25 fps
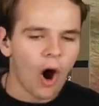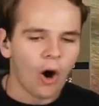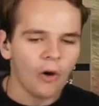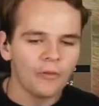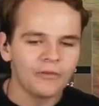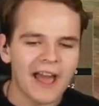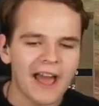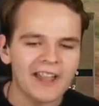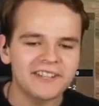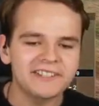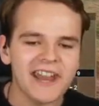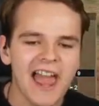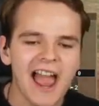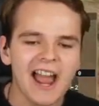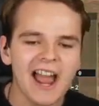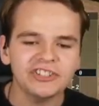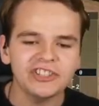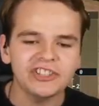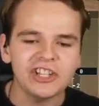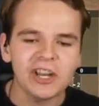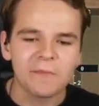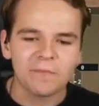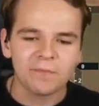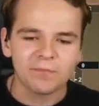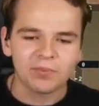Oh, that's
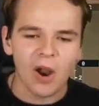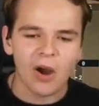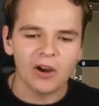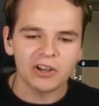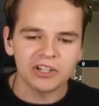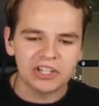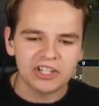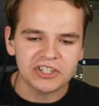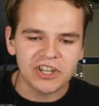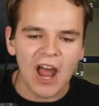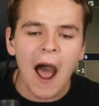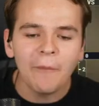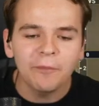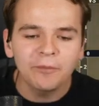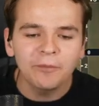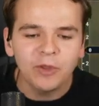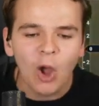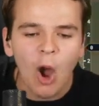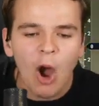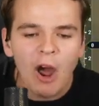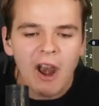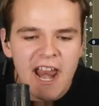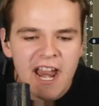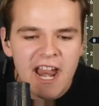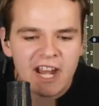actually bro. Stop
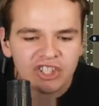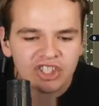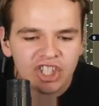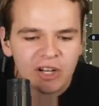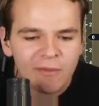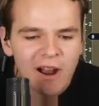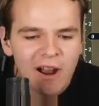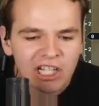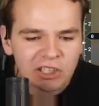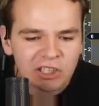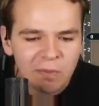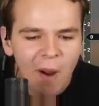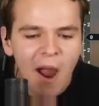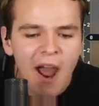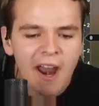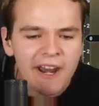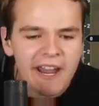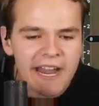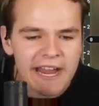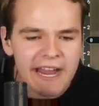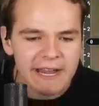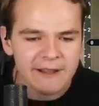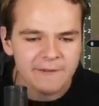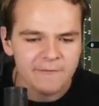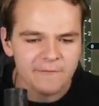donating so much
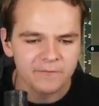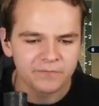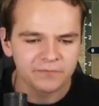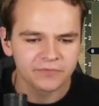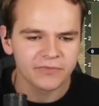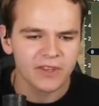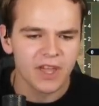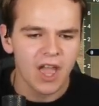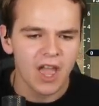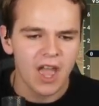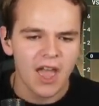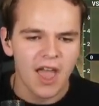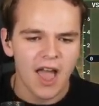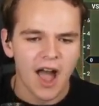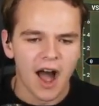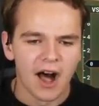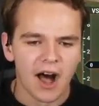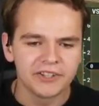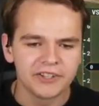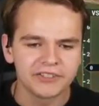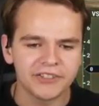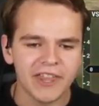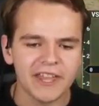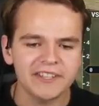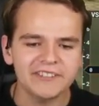money.
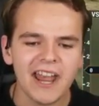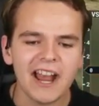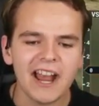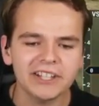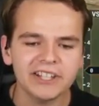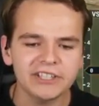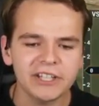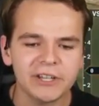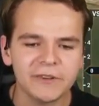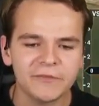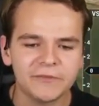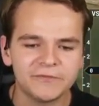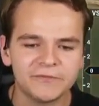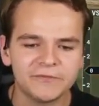So that's actually